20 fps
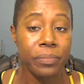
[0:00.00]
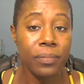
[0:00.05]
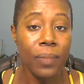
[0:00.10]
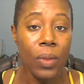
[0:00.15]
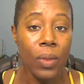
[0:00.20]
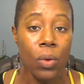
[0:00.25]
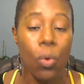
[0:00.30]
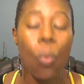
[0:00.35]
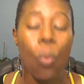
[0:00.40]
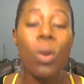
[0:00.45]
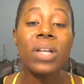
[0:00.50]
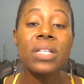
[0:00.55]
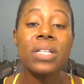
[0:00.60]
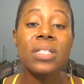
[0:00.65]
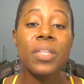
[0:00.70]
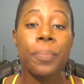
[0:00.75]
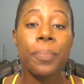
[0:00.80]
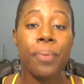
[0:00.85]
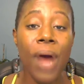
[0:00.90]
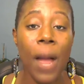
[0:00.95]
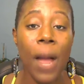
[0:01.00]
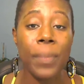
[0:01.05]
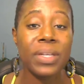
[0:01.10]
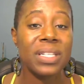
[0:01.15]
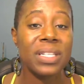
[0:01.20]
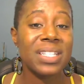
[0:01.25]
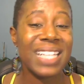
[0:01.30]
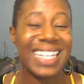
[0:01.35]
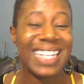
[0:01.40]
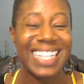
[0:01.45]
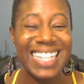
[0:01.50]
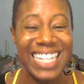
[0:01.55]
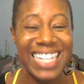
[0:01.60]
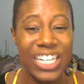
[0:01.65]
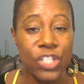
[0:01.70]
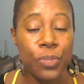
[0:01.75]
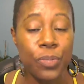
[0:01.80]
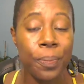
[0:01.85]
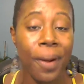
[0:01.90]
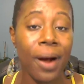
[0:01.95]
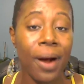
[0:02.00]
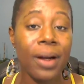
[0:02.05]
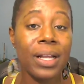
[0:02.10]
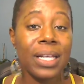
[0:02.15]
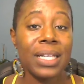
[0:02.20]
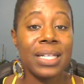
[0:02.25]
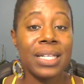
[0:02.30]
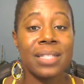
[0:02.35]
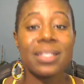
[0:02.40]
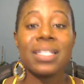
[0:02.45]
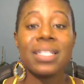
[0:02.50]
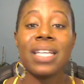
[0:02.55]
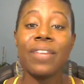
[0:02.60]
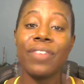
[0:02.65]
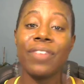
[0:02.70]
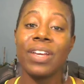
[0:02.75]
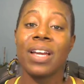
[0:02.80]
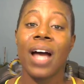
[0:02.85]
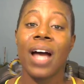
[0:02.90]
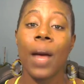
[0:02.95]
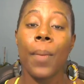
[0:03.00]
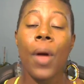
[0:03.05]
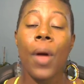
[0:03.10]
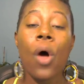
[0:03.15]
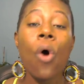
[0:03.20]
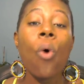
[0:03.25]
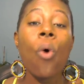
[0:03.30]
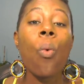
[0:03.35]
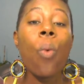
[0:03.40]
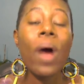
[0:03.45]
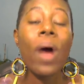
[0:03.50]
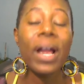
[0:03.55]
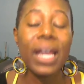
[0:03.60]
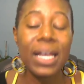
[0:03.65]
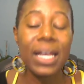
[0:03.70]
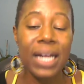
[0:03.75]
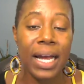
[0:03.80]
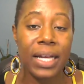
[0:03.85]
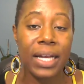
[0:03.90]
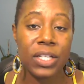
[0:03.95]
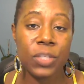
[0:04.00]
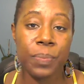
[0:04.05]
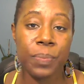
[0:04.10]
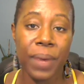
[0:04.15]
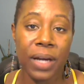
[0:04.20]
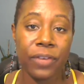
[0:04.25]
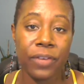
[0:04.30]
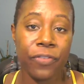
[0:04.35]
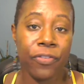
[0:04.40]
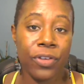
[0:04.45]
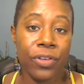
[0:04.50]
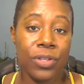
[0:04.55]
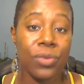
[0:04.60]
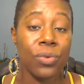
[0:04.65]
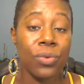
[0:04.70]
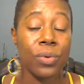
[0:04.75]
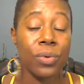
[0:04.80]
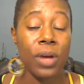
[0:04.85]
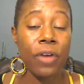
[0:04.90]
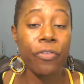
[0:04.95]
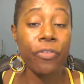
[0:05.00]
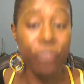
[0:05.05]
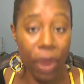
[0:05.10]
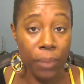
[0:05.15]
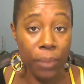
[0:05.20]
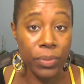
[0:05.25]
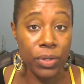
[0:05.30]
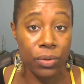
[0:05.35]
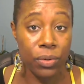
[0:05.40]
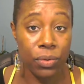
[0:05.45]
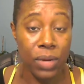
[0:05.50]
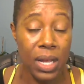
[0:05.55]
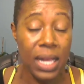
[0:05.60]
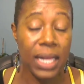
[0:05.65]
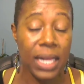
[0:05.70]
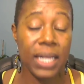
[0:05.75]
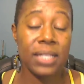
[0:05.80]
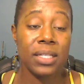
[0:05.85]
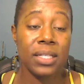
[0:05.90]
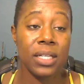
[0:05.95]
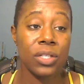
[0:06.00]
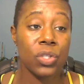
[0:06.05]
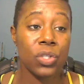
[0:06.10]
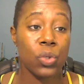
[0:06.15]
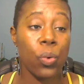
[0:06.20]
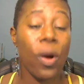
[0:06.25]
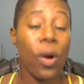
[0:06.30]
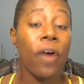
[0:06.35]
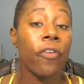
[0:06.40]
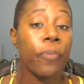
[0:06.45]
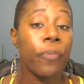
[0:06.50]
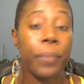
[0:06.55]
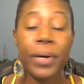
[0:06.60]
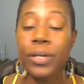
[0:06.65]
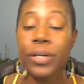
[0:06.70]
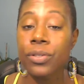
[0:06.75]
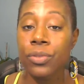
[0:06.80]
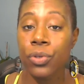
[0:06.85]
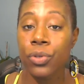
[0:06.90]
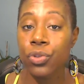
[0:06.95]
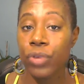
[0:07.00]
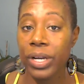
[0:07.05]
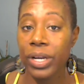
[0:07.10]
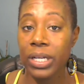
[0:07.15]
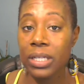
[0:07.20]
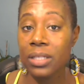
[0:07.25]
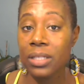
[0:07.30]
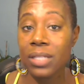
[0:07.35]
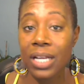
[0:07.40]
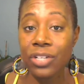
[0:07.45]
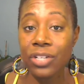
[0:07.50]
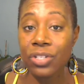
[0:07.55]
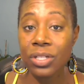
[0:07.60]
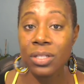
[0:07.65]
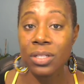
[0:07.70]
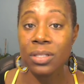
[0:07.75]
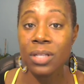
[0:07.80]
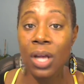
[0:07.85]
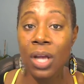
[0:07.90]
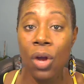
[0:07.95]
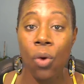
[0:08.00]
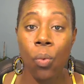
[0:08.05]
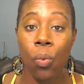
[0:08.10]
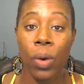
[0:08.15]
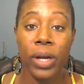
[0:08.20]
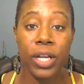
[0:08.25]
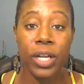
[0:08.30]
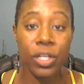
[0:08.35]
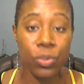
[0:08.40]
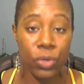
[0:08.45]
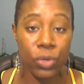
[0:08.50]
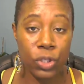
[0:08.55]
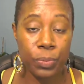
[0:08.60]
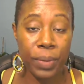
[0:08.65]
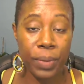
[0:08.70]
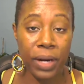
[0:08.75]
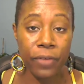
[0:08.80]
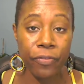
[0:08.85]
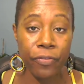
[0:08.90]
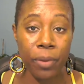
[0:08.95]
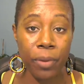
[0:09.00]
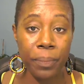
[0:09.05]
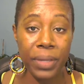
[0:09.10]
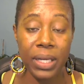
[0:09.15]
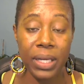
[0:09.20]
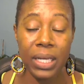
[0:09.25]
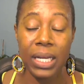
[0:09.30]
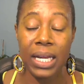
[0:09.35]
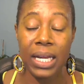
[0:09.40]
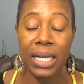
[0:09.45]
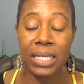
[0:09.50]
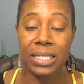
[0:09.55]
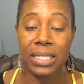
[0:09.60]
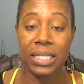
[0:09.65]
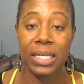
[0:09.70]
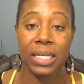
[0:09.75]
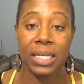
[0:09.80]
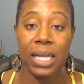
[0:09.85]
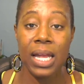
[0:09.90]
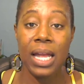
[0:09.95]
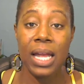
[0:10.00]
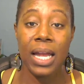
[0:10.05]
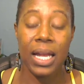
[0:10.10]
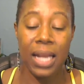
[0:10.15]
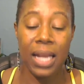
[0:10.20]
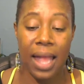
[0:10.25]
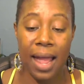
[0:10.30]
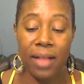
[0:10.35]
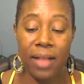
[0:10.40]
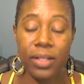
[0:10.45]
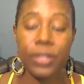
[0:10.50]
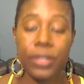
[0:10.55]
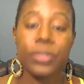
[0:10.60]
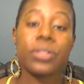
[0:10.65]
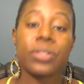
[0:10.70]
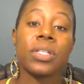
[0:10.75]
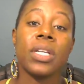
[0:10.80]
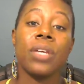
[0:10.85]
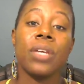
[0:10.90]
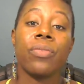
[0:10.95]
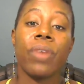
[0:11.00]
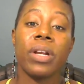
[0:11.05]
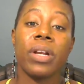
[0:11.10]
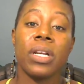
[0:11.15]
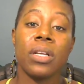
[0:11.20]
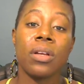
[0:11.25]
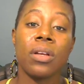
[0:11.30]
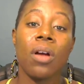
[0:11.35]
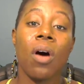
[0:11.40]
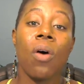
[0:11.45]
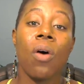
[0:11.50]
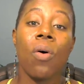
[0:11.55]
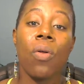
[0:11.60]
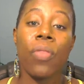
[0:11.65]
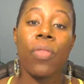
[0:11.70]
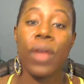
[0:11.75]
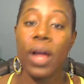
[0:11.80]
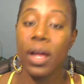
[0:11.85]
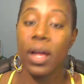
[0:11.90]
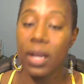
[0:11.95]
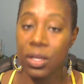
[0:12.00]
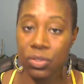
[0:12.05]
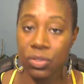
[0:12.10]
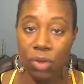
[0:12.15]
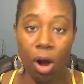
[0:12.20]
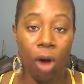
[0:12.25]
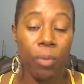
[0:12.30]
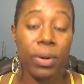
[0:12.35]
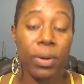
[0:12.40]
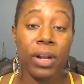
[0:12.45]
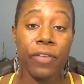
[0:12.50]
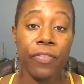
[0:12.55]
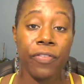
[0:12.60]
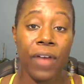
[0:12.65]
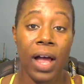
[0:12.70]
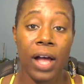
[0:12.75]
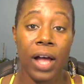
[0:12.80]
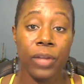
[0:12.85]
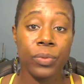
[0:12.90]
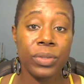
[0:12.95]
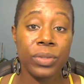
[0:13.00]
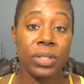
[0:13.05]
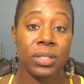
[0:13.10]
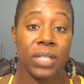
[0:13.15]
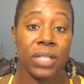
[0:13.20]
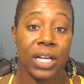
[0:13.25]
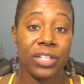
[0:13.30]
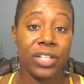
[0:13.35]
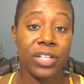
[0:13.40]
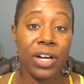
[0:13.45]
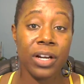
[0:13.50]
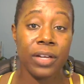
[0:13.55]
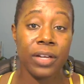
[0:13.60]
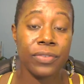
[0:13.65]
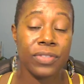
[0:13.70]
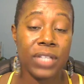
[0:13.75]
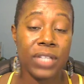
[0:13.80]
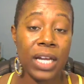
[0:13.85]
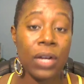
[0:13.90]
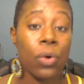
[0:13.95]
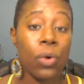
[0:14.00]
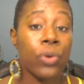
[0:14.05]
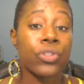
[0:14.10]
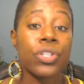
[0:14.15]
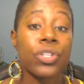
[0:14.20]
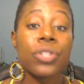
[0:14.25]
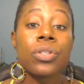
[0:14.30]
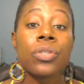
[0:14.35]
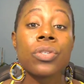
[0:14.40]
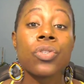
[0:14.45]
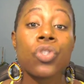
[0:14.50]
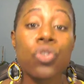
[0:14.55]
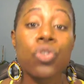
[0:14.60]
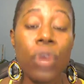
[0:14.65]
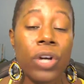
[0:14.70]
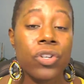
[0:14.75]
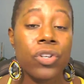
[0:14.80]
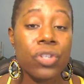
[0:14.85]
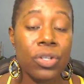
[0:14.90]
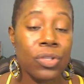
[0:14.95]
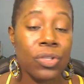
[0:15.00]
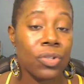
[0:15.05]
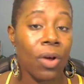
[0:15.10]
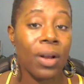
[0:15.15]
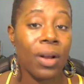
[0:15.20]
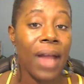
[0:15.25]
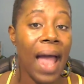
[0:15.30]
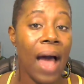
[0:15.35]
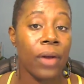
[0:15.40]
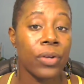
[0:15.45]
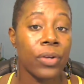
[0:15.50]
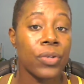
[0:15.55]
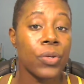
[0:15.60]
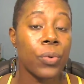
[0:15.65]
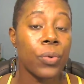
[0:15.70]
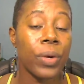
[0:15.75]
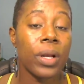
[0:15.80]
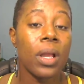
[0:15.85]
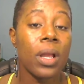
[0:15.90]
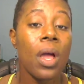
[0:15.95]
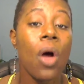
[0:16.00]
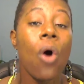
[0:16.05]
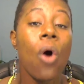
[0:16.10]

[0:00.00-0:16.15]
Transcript: What is the promise that each party is giving up? What can I expect from you? Is it 12 personal training sessions? What can you expect from me? Is it an LLC ready to go that is already filed with the Secretary of State, or just instructions on how to do it?